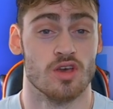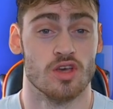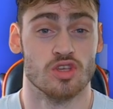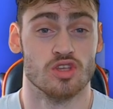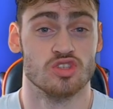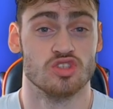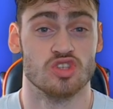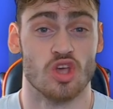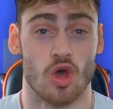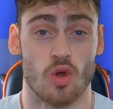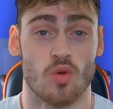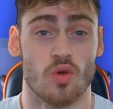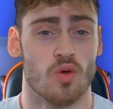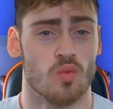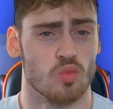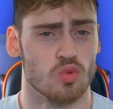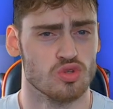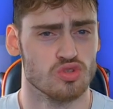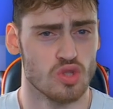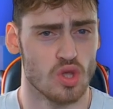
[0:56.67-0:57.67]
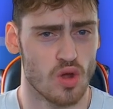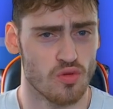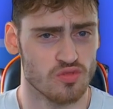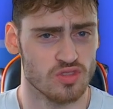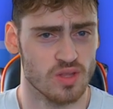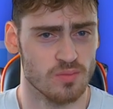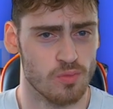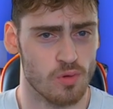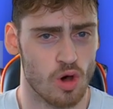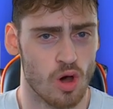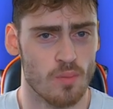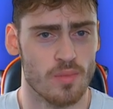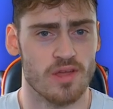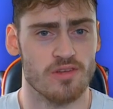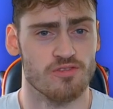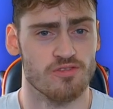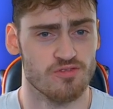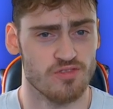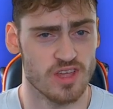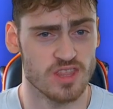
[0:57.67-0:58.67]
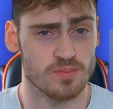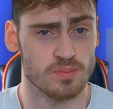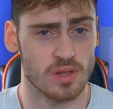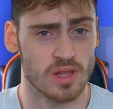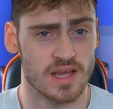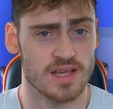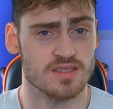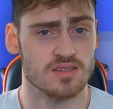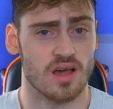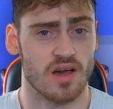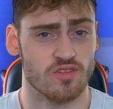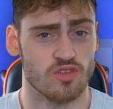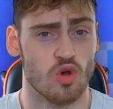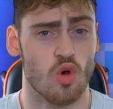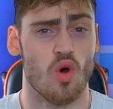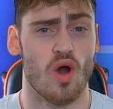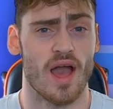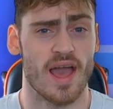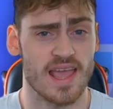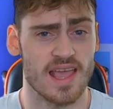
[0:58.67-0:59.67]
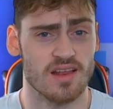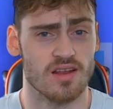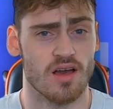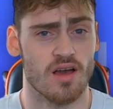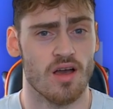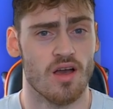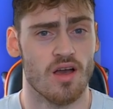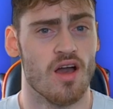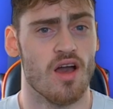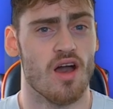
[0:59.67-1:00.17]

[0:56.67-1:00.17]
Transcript: So we'll start from the bottom. In 5th place, I've got Aina.